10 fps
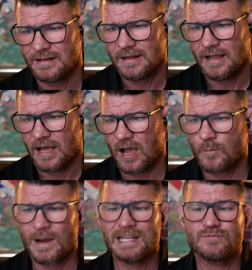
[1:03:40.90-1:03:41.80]
Uh,
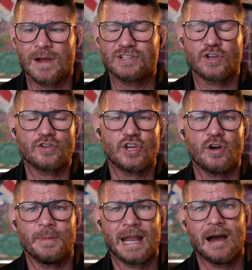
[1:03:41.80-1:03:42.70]
when is Red Sonja
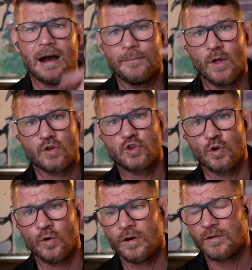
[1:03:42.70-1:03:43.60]
coming out? I'm not
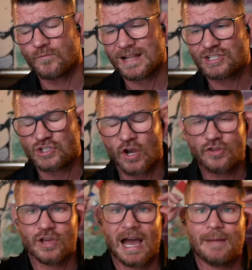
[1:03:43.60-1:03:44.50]
sure. Red
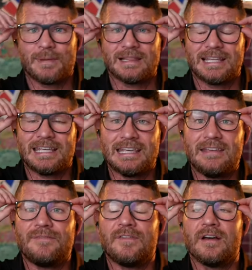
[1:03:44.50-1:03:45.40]
Sonja, I
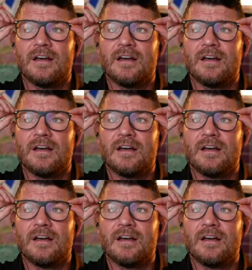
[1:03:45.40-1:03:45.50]
believe,